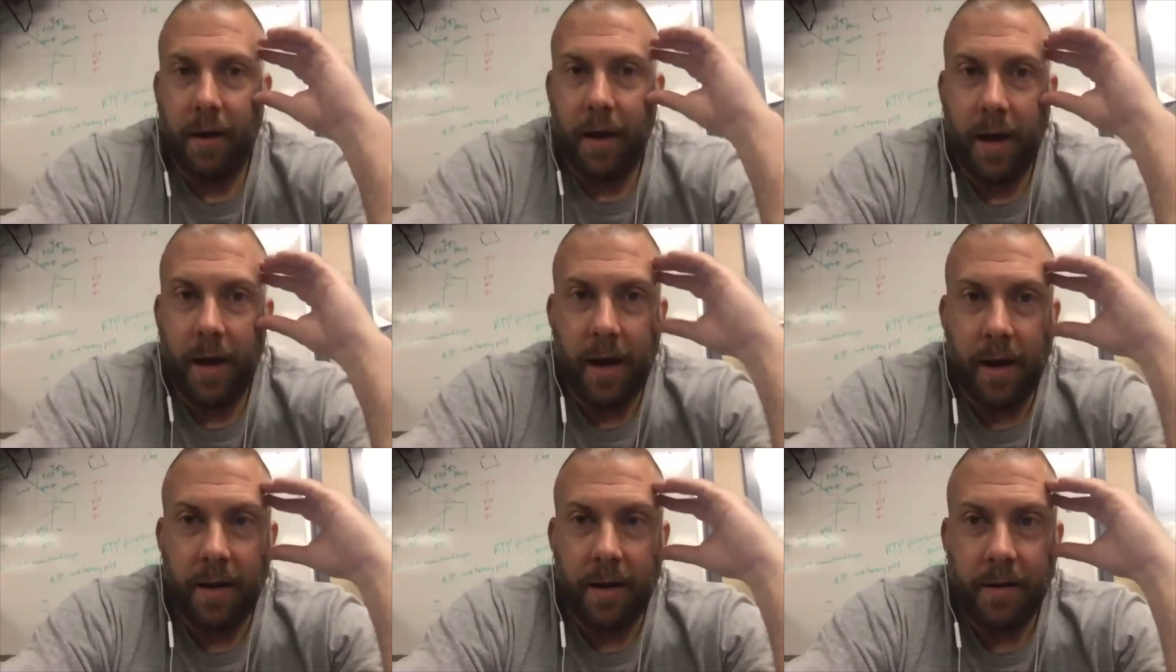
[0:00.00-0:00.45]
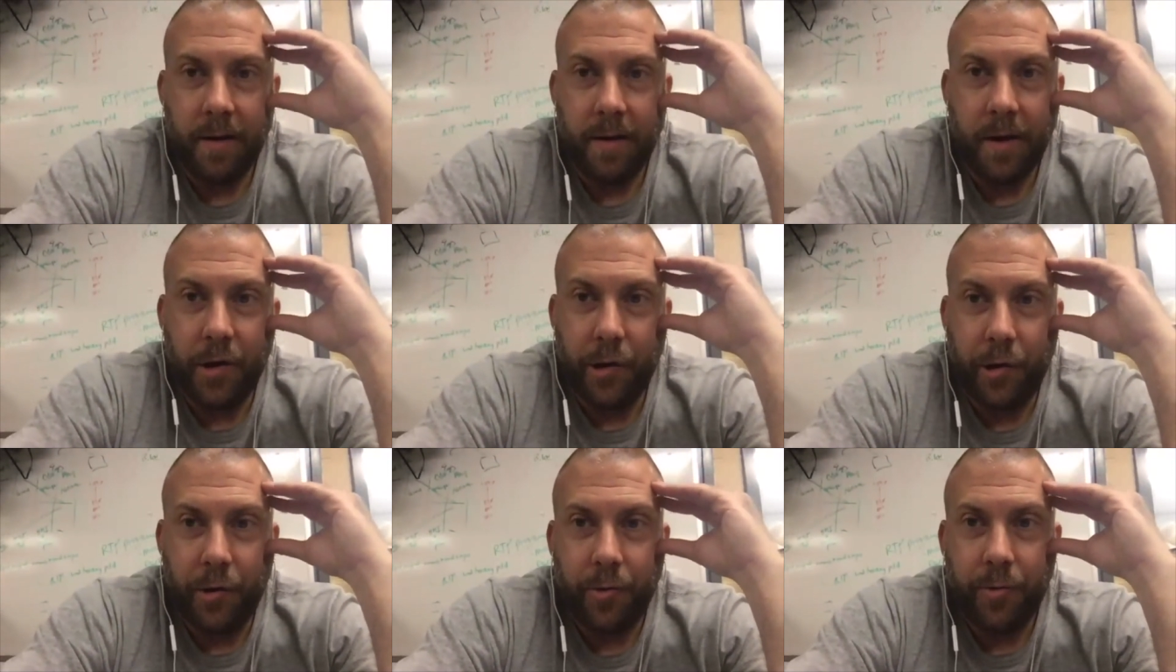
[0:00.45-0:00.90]
And I, you
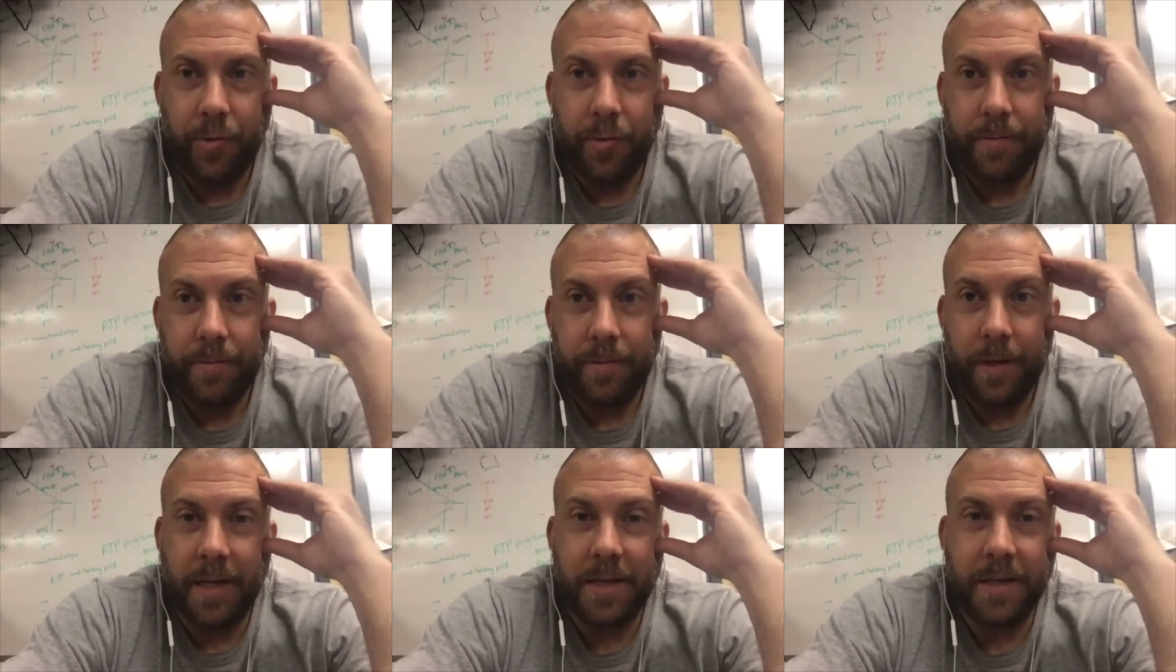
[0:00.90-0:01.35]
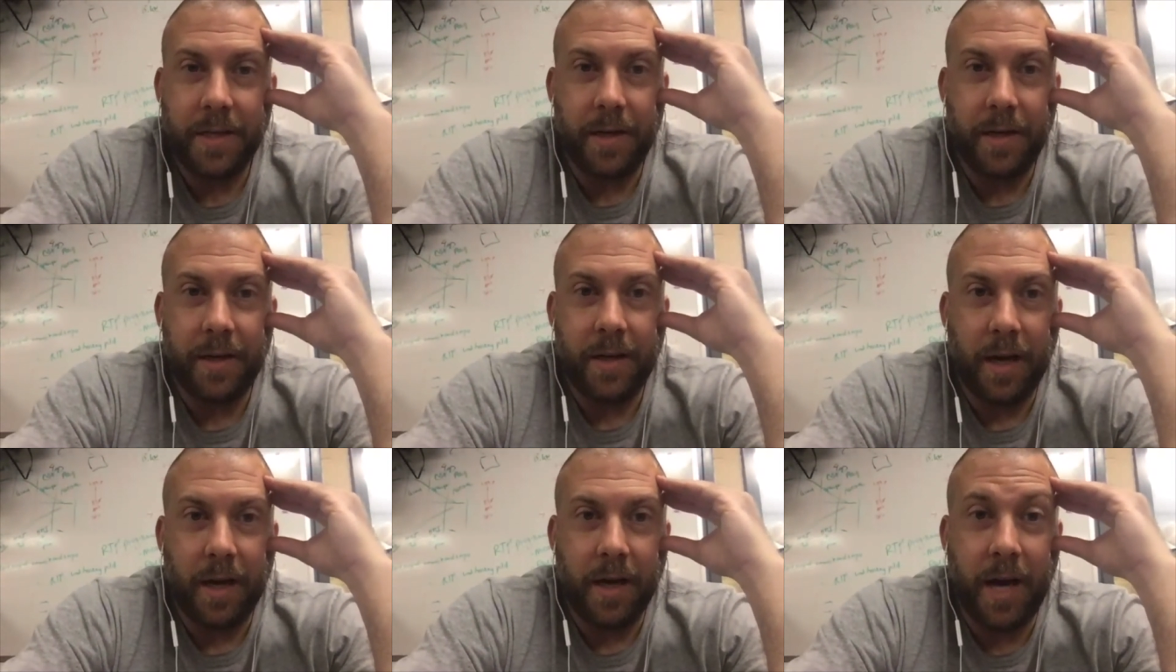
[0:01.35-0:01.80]
know, as
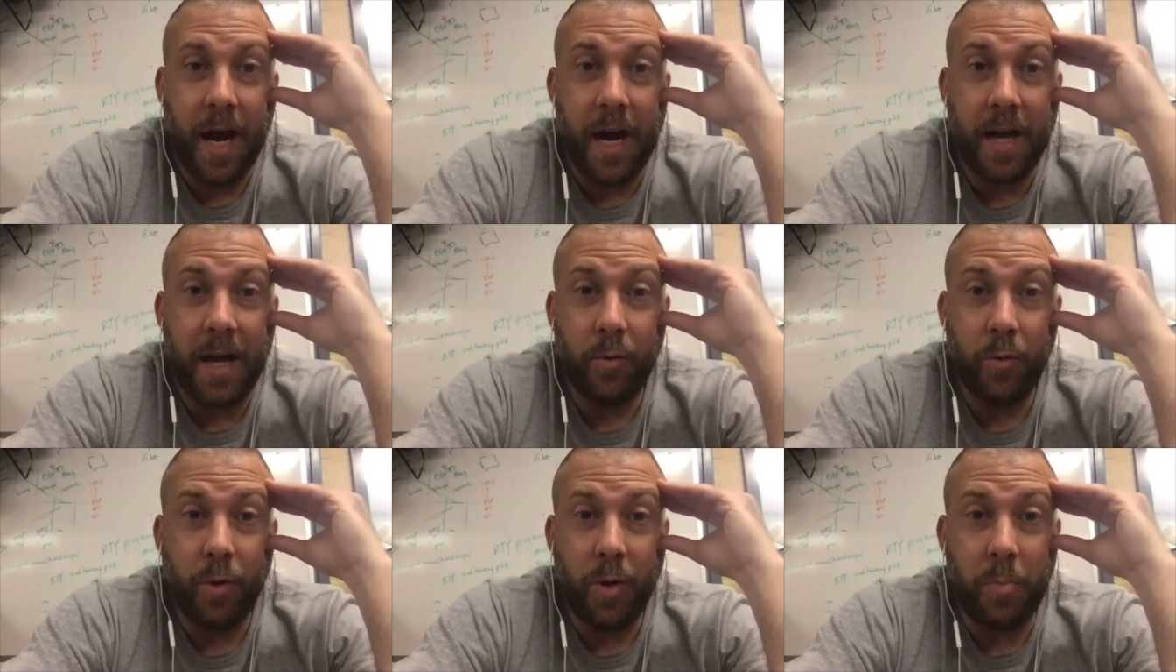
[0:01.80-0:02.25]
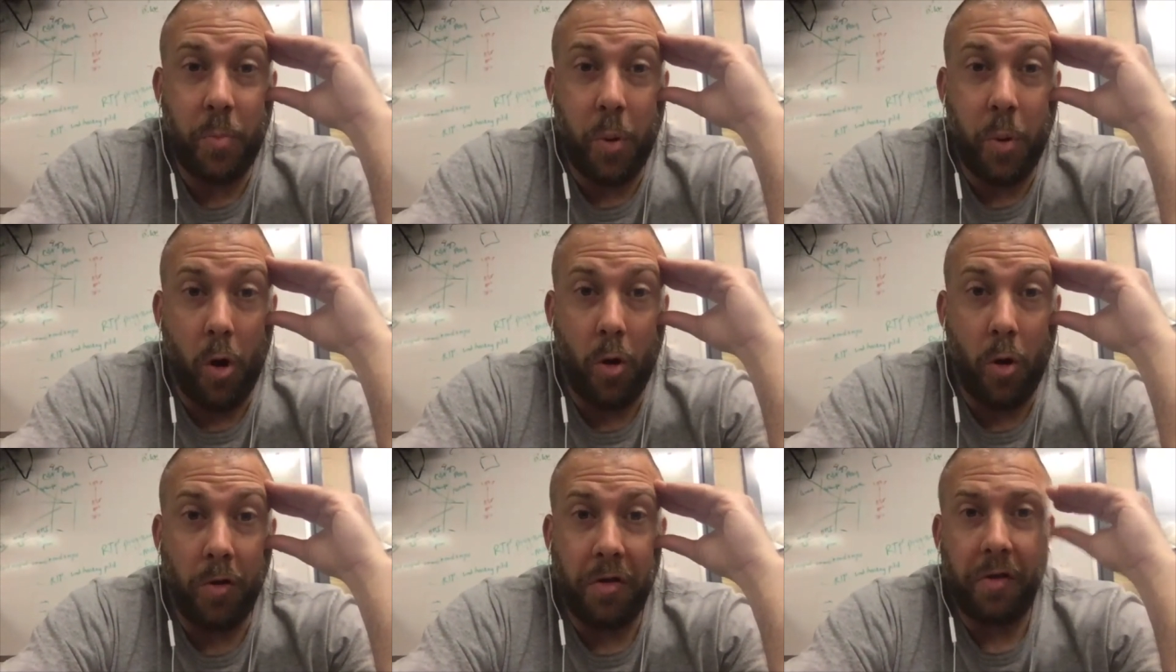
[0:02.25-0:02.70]
a guy that we
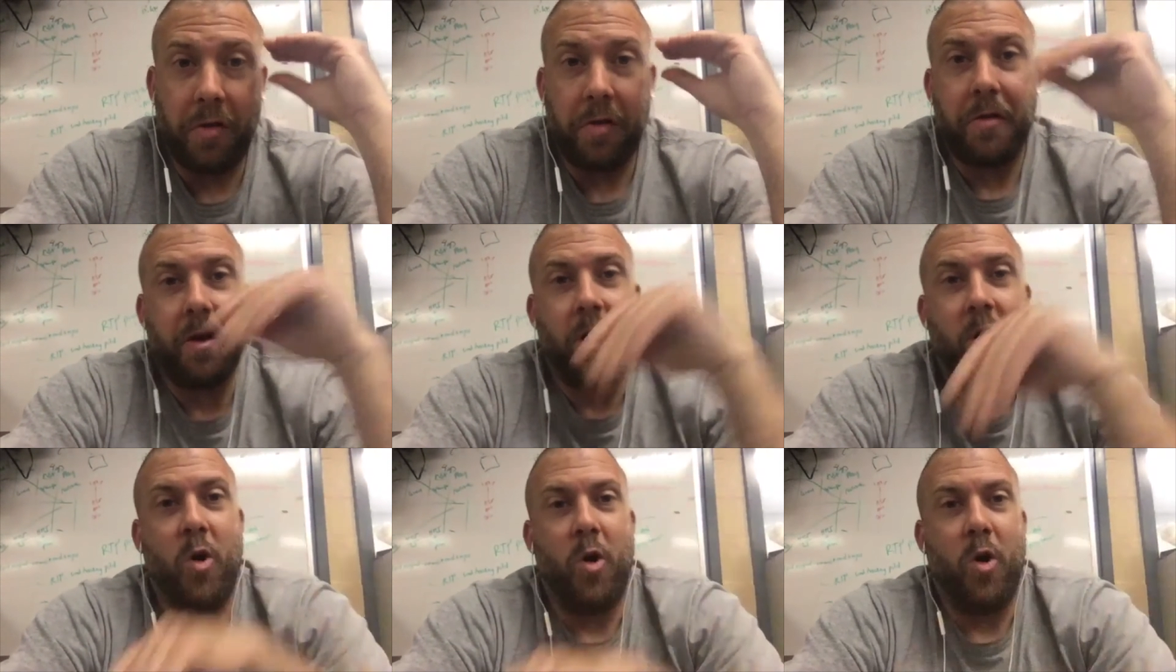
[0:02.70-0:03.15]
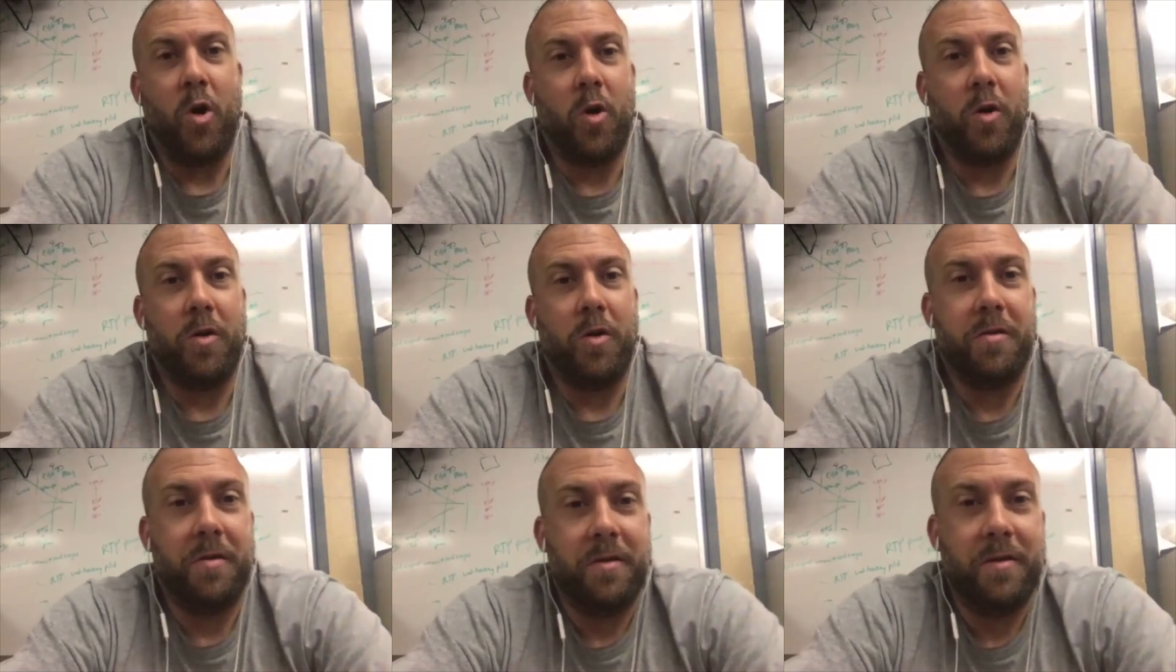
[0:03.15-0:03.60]
both
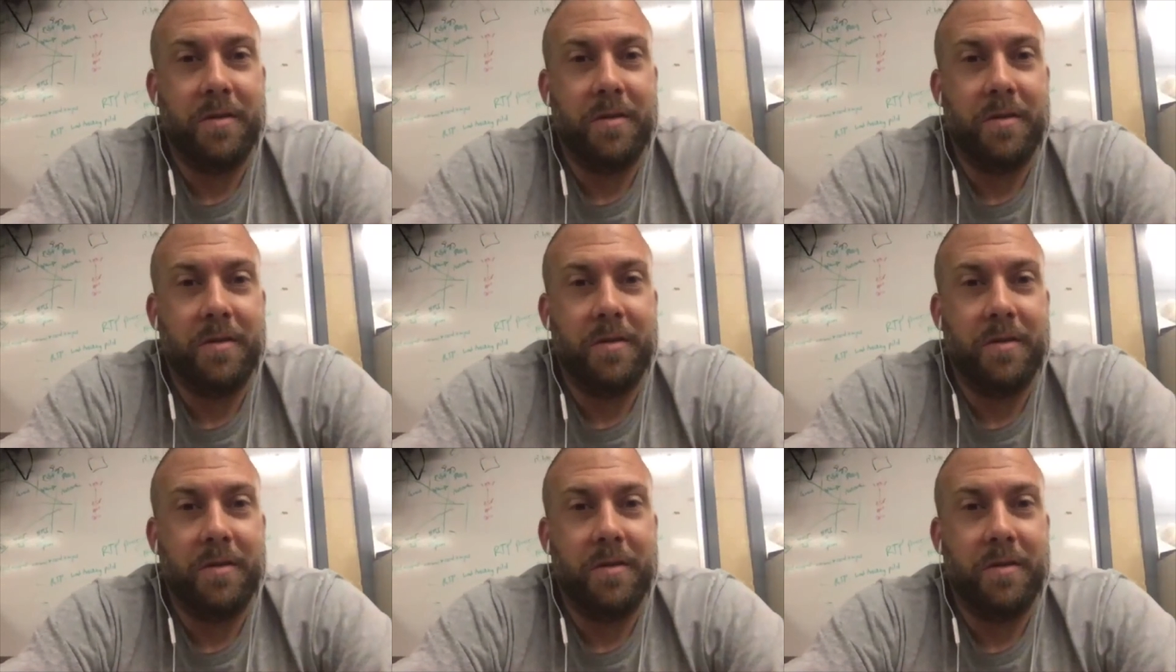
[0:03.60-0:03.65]
hold